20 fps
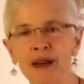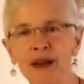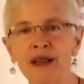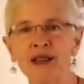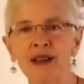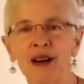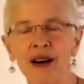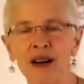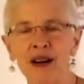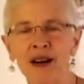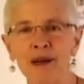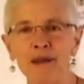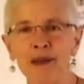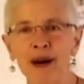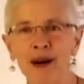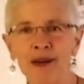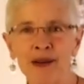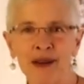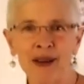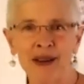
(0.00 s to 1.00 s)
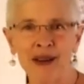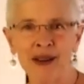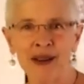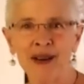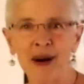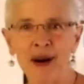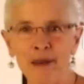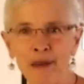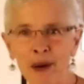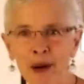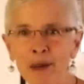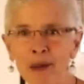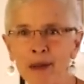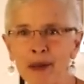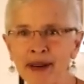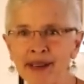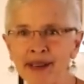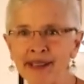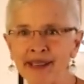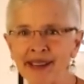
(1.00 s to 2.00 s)
to talk about in a
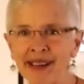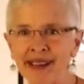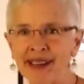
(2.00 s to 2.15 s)
moment.